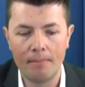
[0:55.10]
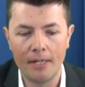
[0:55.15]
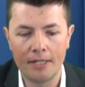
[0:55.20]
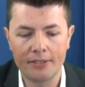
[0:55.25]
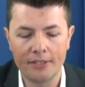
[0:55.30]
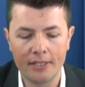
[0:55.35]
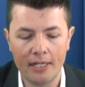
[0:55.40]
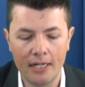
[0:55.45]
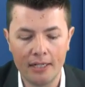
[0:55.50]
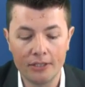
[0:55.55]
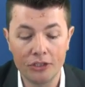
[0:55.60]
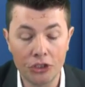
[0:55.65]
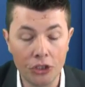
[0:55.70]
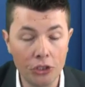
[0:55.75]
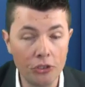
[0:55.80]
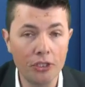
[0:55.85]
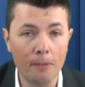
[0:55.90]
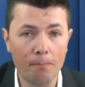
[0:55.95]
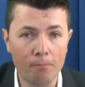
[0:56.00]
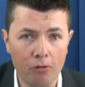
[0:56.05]
But
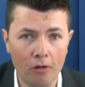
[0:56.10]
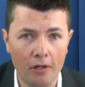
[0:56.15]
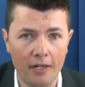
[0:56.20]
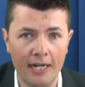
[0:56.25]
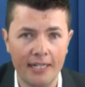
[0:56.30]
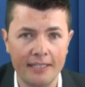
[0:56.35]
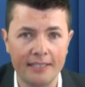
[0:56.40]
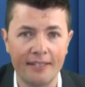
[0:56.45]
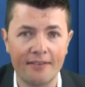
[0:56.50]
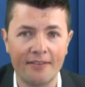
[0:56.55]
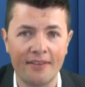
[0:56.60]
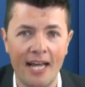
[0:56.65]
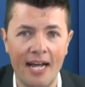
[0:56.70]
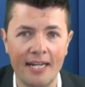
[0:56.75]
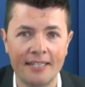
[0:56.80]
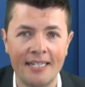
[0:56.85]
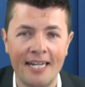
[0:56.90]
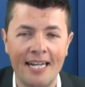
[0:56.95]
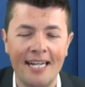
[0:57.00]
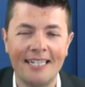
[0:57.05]
choose a product
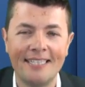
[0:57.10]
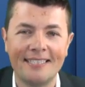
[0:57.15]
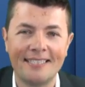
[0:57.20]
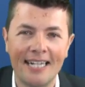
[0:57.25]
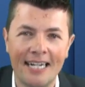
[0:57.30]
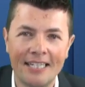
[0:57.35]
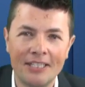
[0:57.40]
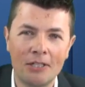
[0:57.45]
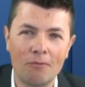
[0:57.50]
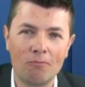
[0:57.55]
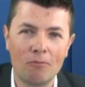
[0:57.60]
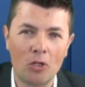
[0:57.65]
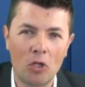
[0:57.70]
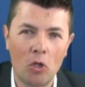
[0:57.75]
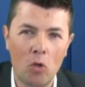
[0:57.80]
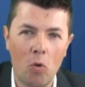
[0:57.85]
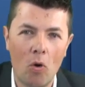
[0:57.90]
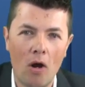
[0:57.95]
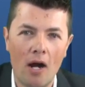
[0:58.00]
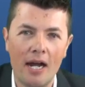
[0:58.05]
that doesn't
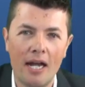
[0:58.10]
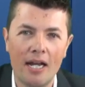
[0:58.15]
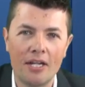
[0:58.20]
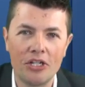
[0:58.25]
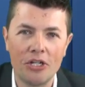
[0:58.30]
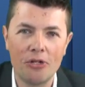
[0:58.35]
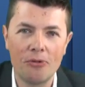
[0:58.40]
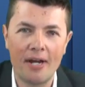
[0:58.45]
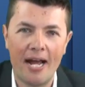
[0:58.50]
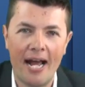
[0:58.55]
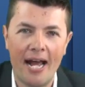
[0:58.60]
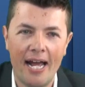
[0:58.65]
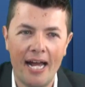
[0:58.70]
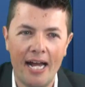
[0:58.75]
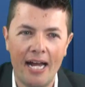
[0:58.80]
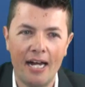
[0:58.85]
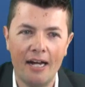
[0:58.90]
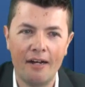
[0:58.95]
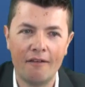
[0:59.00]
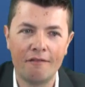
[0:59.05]
require you to
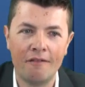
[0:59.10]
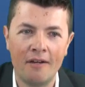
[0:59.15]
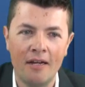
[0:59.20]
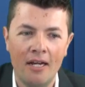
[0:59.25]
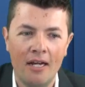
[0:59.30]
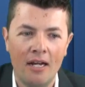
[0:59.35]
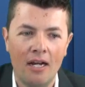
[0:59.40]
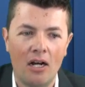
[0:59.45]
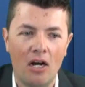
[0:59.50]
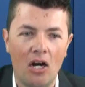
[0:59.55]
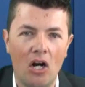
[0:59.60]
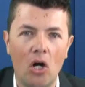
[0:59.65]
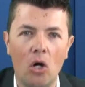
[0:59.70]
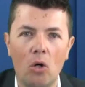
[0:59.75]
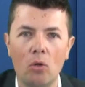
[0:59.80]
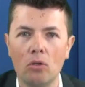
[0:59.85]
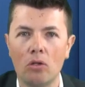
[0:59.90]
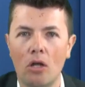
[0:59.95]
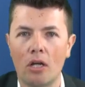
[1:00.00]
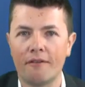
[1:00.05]
have a
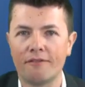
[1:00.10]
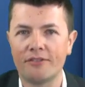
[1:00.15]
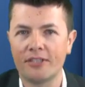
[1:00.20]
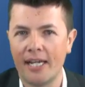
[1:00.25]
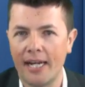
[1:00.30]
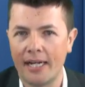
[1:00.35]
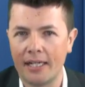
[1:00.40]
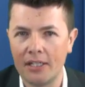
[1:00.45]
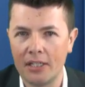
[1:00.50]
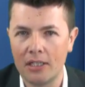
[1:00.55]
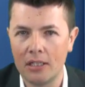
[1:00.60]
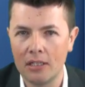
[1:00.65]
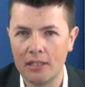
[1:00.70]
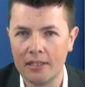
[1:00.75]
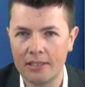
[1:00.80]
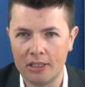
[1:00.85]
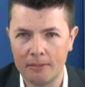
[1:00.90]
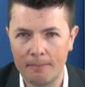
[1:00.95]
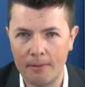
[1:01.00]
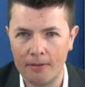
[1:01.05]
whole lot of
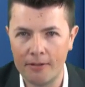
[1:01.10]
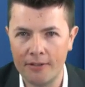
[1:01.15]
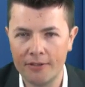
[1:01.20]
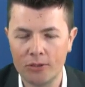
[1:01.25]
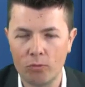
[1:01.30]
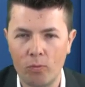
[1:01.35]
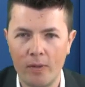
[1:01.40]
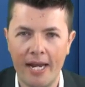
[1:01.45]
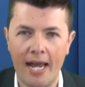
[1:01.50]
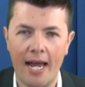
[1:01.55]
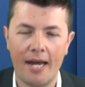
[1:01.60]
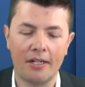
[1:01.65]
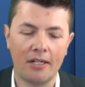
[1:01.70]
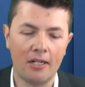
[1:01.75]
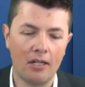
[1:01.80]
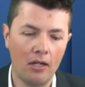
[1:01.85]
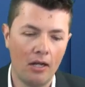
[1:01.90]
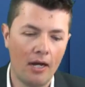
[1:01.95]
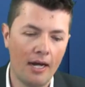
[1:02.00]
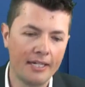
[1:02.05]
technical experience. We had
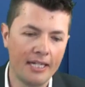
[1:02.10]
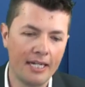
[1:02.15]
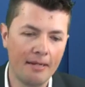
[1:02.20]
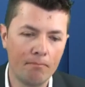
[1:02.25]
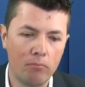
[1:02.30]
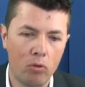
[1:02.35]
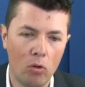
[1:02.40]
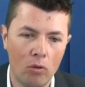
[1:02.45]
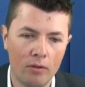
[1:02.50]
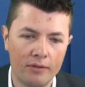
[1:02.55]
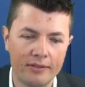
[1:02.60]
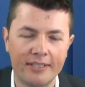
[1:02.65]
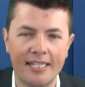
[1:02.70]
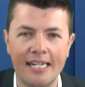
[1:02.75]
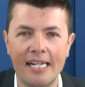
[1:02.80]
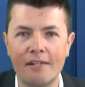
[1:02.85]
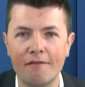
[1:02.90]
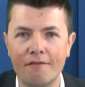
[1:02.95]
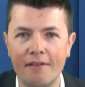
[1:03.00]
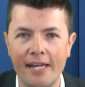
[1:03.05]
a client import
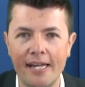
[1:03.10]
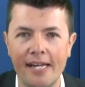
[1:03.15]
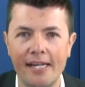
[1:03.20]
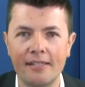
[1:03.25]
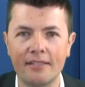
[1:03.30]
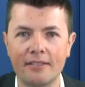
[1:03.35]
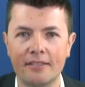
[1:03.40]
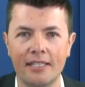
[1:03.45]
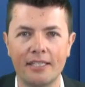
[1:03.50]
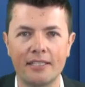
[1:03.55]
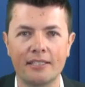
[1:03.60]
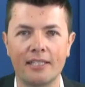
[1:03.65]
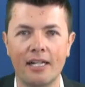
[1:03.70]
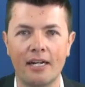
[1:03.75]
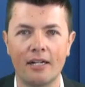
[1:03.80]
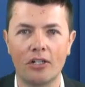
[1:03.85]
TVs, these